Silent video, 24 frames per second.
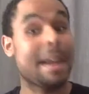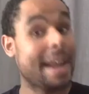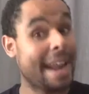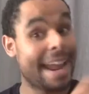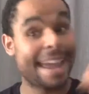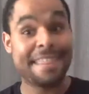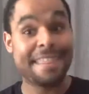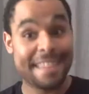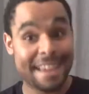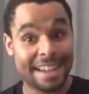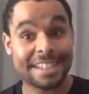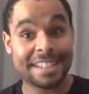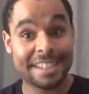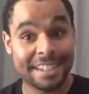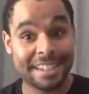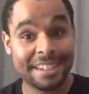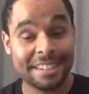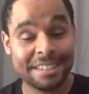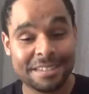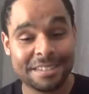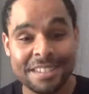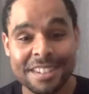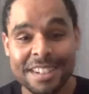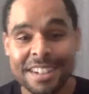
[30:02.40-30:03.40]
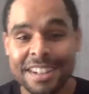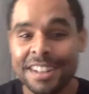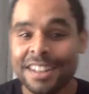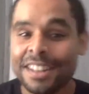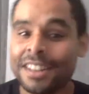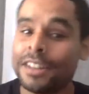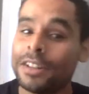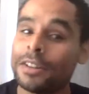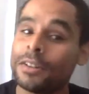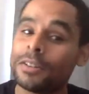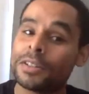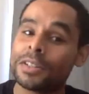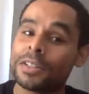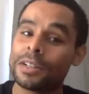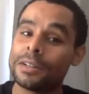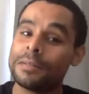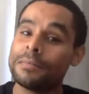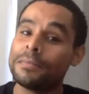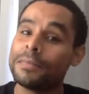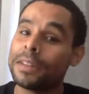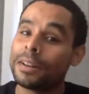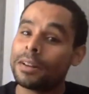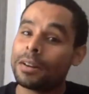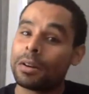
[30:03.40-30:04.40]
and that's it there are some
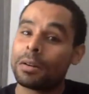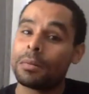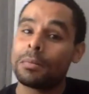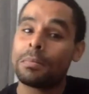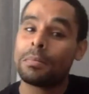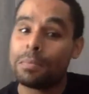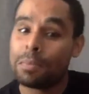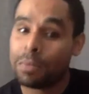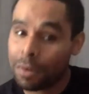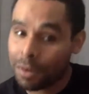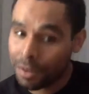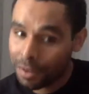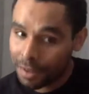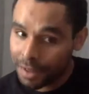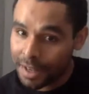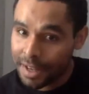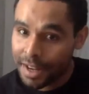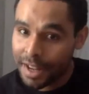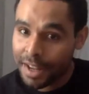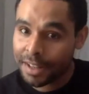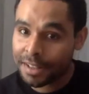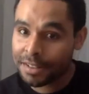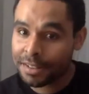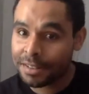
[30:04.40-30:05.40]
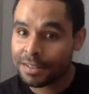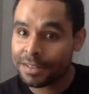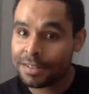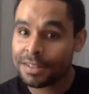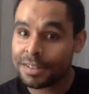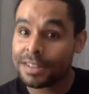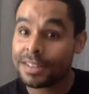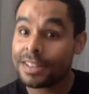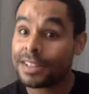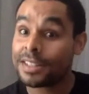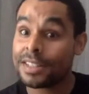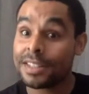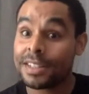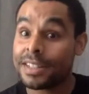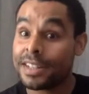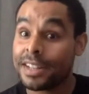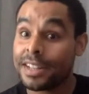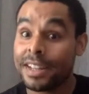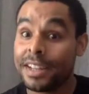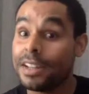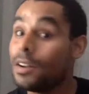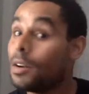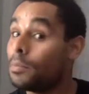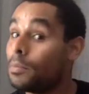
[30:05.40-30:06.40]
that are brilliant actors that
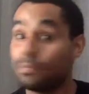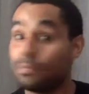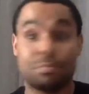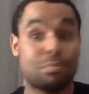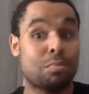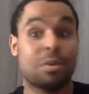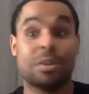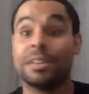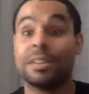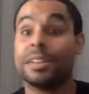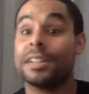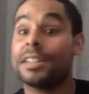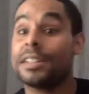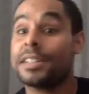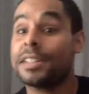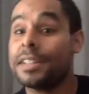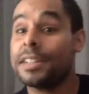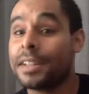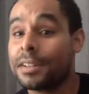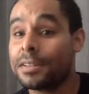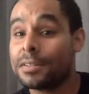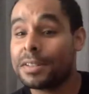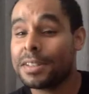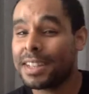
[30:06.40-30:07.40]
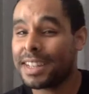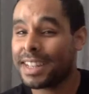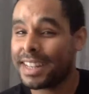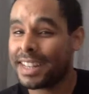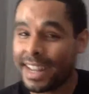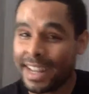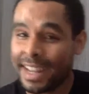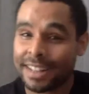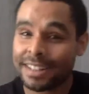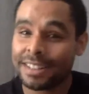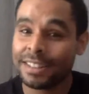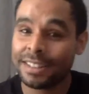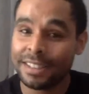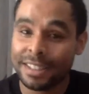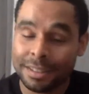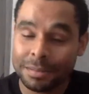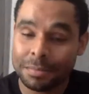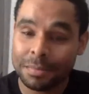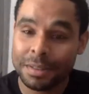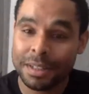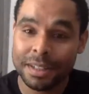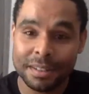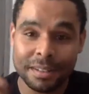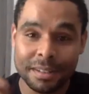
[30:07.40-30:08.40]
sing brilliant singers that can act a little
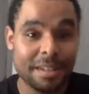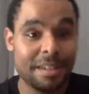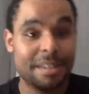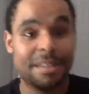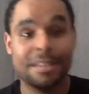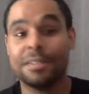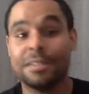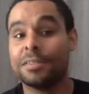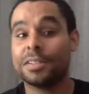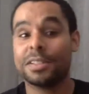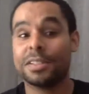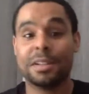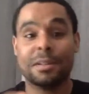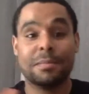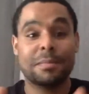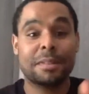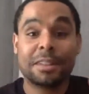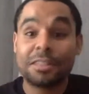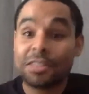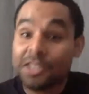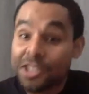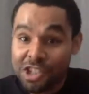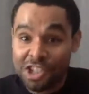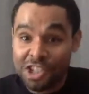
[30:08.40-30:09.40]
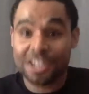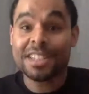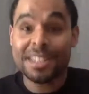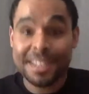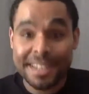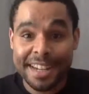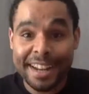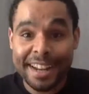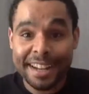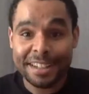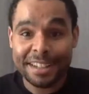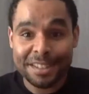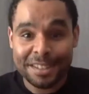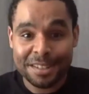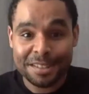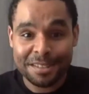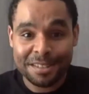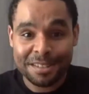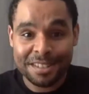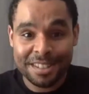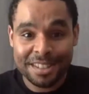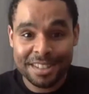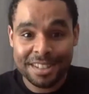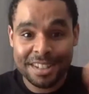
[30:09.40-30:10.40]
bit there are some that are just
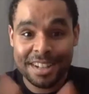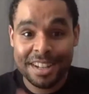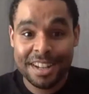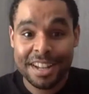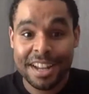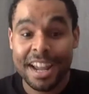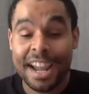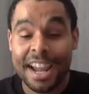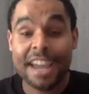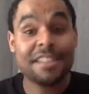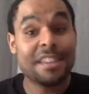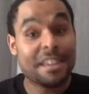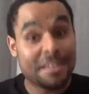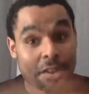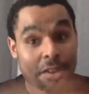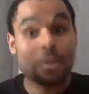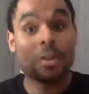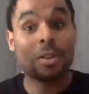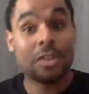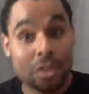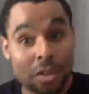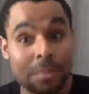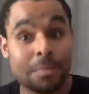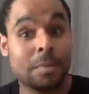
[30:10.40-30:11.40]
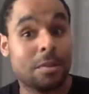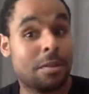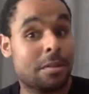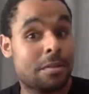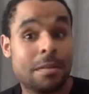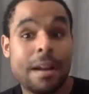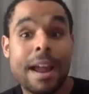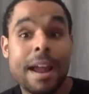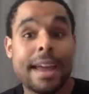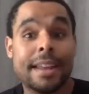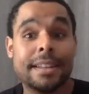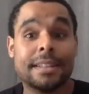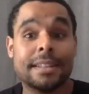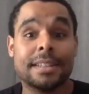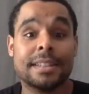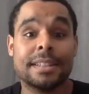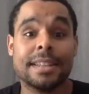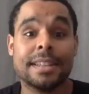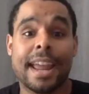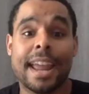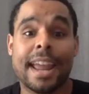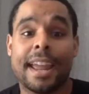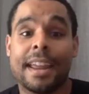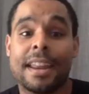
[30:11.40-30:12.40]
dancers and then there are triple threats
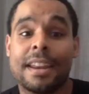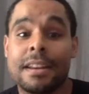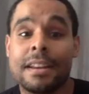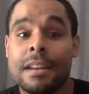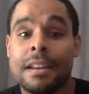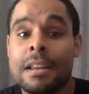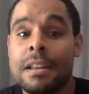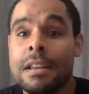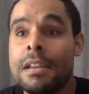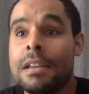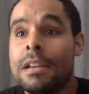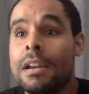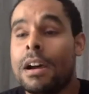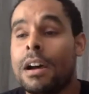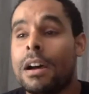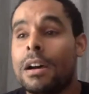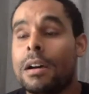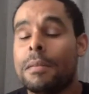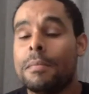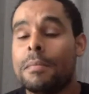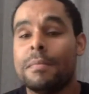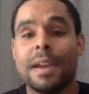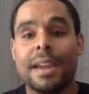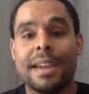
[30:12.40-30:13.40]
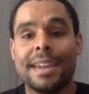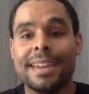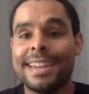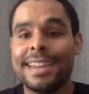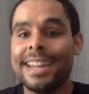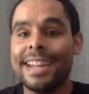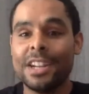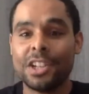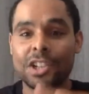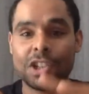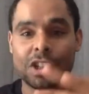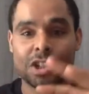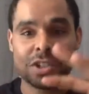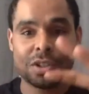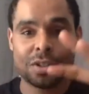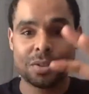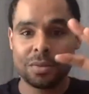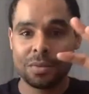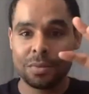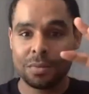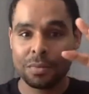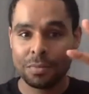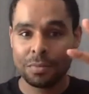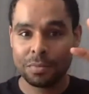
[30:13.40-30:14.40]
and um, each
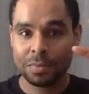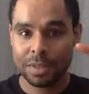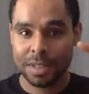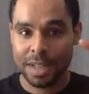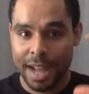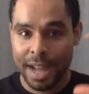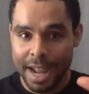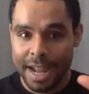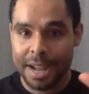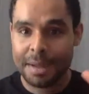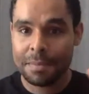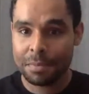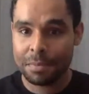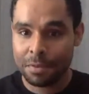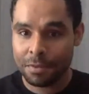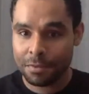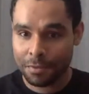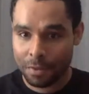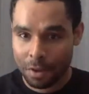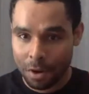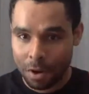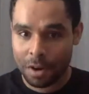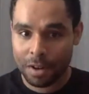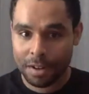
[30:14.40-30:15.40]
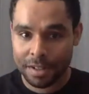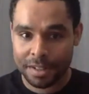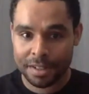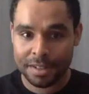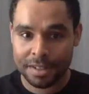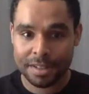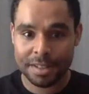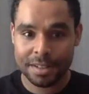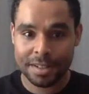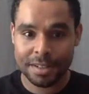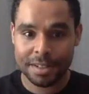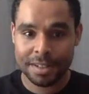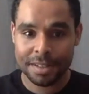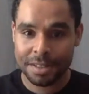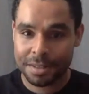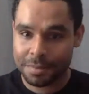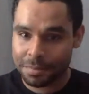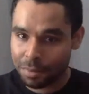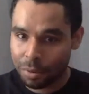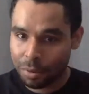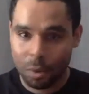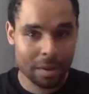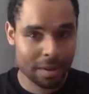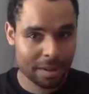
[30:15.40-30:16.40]
type of artist is
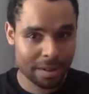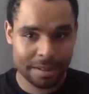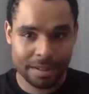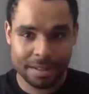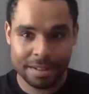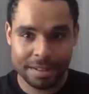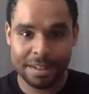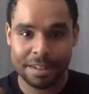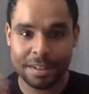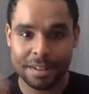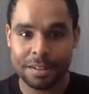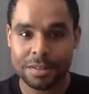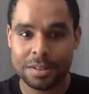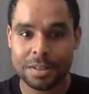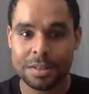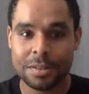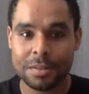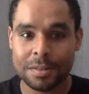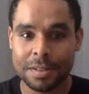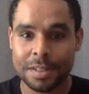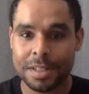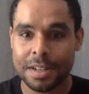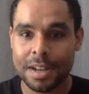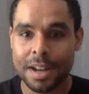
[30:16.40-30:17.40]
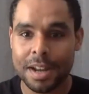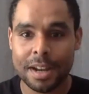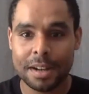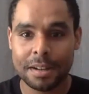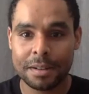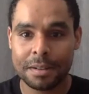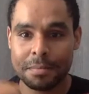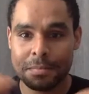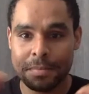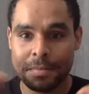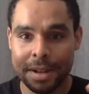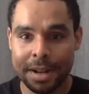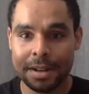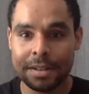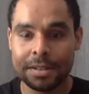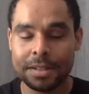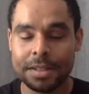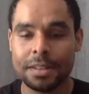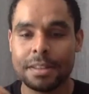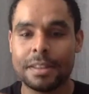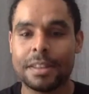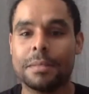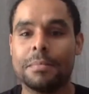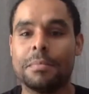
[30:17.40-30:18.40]
important you know so it's not a comparison
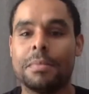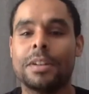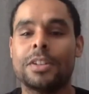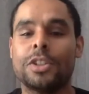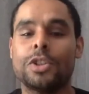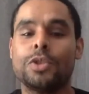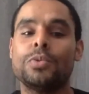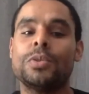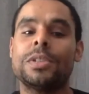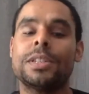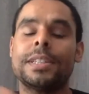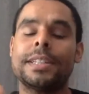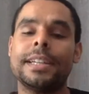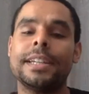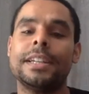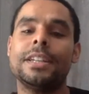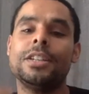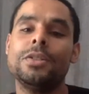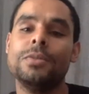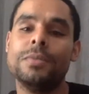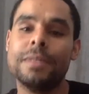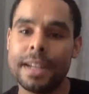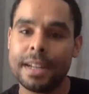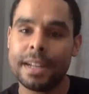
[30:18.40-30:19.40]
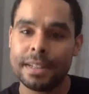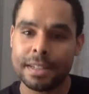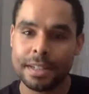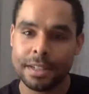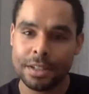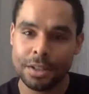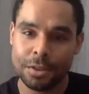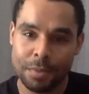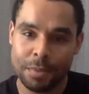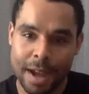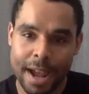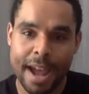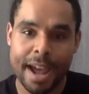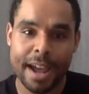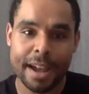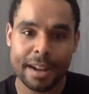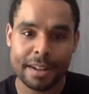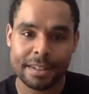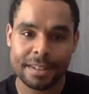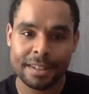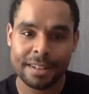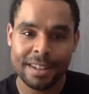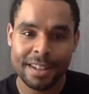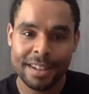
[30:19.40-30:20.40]
thing but to sing to dance and to
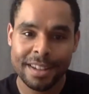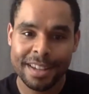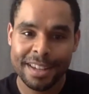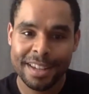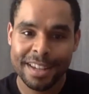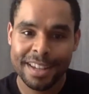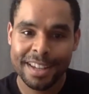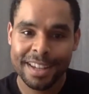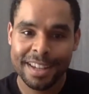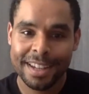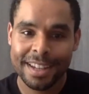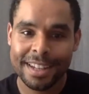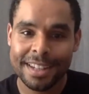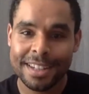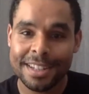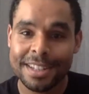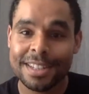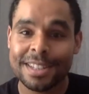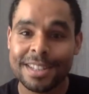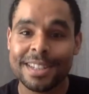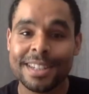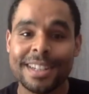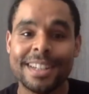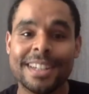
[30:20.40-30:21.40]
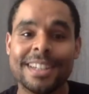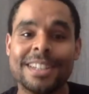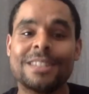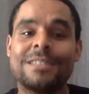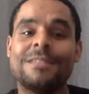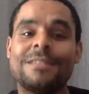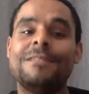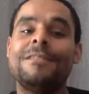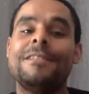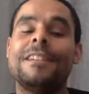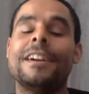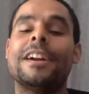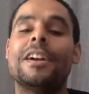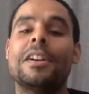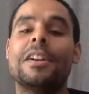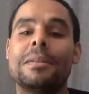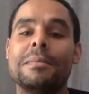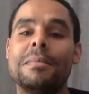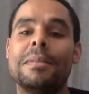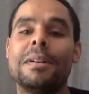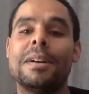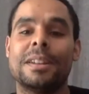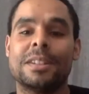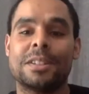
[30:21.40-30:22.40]
act is is very
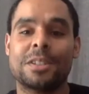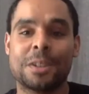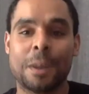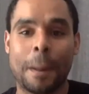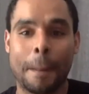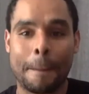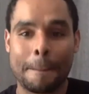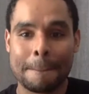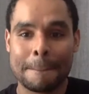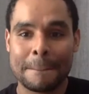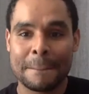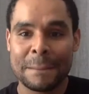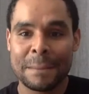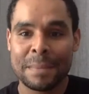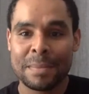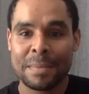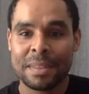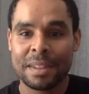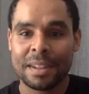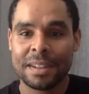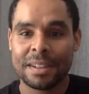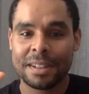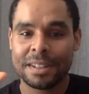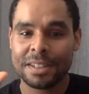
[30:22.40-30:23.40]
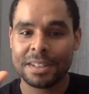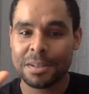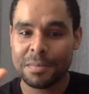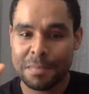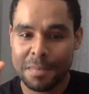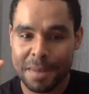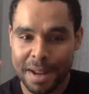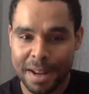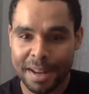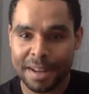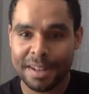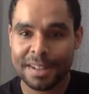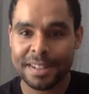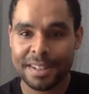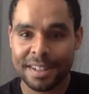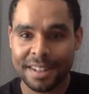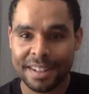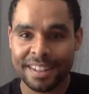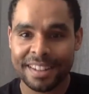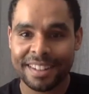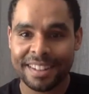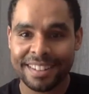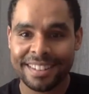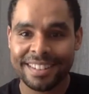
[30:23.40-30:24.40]
much a
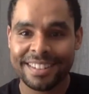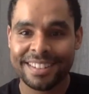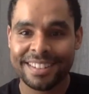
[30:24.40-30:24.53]
demanding